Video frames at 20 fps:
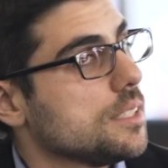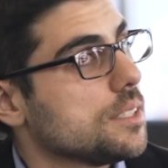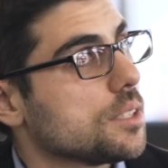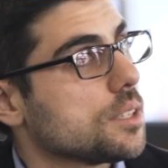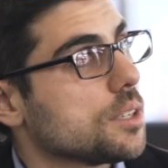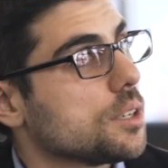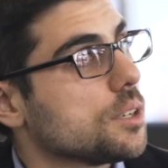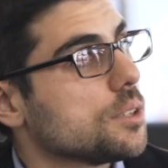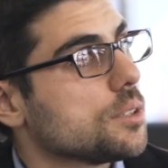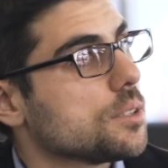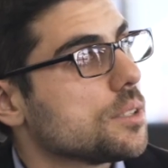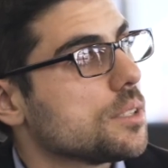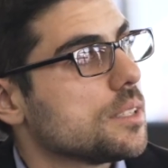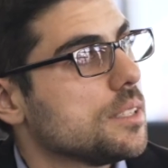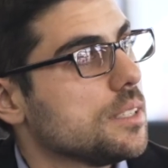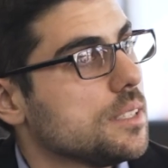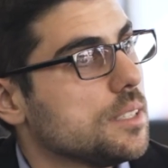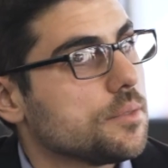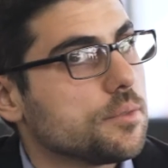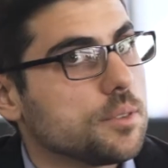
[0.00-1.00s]
occurs,
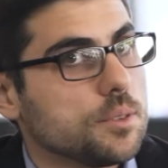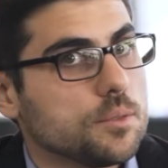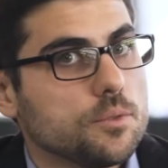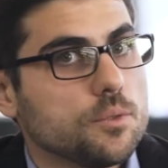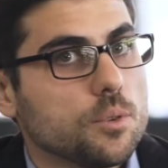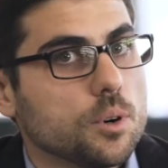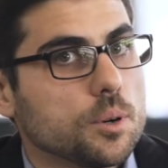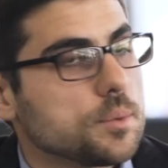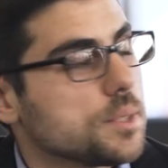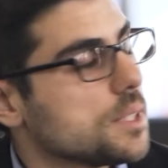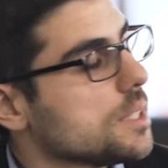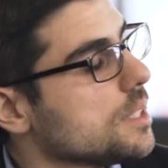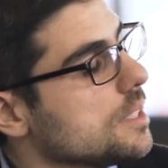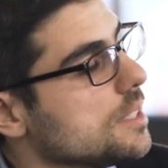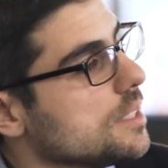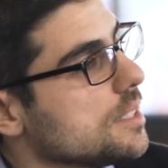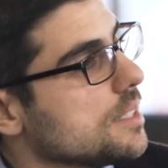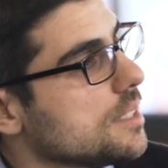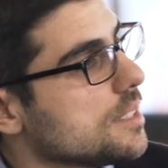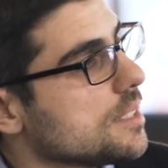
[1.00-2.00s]
the different forms of the
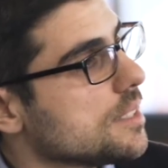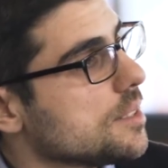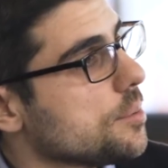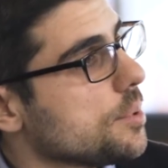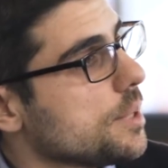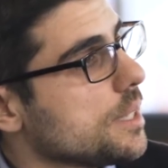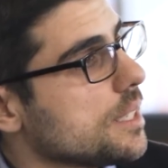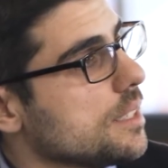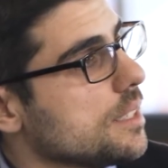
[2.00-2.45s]
disease in the pig?